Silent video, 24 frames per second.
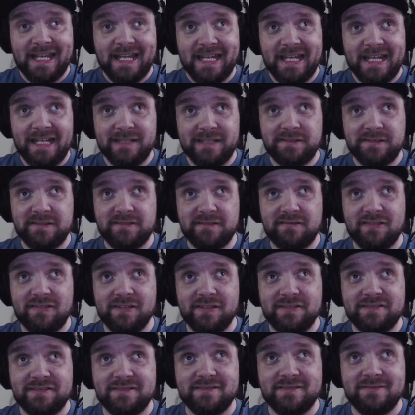It's
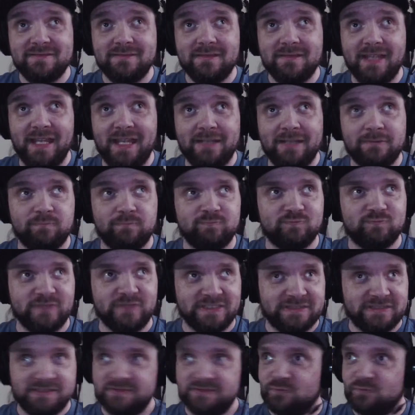just, it
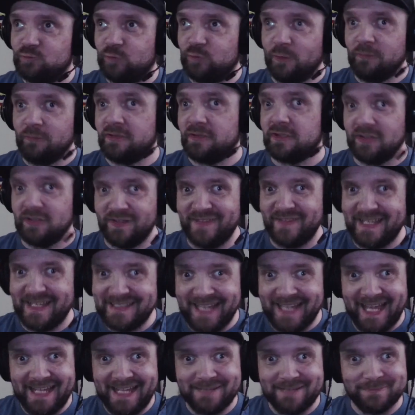was during that
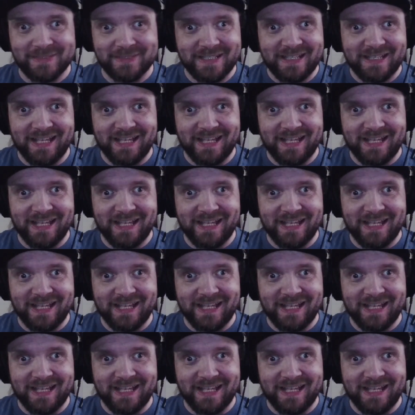time